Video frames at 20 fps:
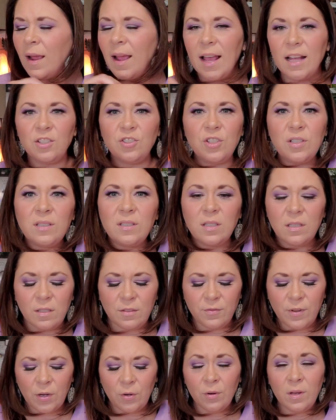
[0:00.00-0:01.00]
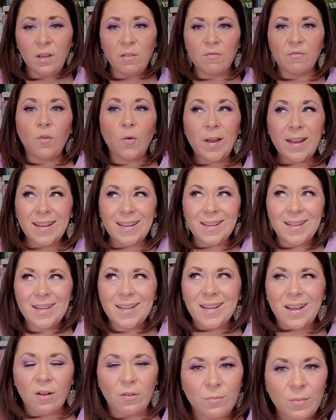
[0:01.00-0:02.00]
It's just this very
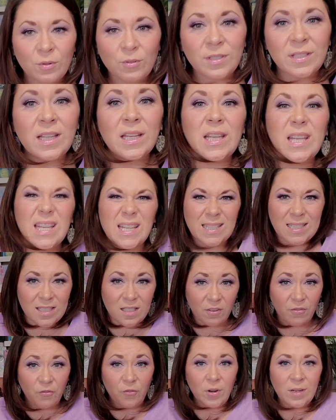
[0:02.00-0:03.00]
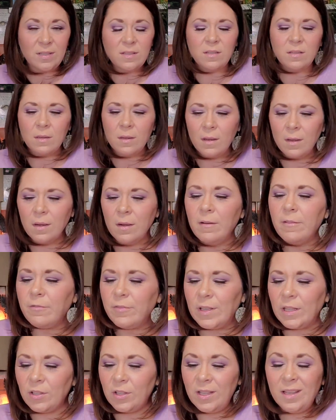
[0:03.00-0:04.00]
voided, almost like indifferent
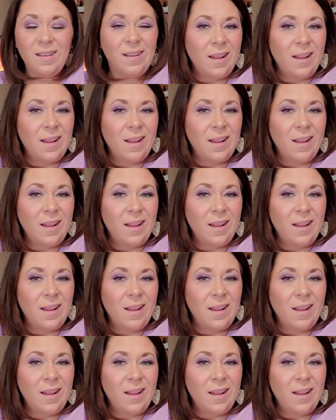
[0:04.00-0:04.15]
feeling.